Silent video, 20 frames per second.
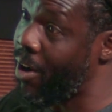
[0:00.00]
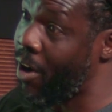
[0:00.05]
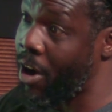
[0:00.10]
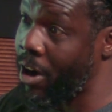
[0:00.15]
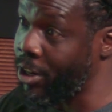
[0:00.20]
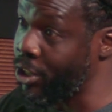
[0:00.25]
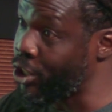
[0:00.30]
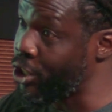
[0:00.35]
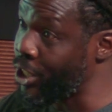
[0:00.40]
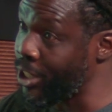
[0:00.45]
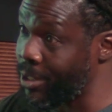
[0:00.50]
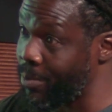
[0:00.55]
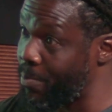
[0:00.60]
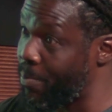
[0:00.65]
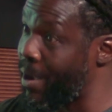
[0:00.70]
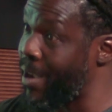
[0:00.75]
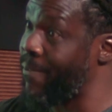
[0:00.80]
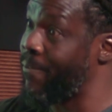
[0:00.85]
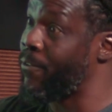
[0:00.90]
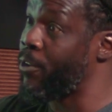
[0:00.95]
are just
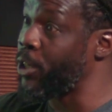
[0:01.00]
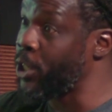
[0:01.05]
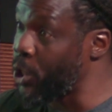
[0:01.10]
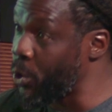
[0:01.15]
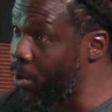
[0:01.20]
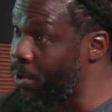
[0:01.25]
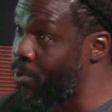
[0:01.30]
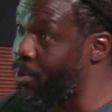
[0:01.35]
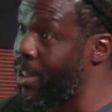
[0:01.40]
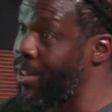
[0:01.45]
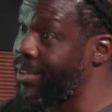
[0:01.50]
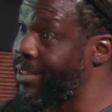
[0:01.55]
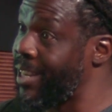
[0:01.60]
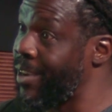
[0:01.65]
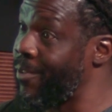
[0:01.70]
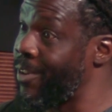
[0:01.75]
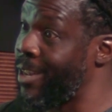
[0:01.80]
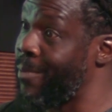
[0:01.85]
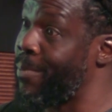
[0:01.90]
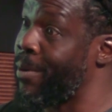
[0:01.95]
by virtue of relativity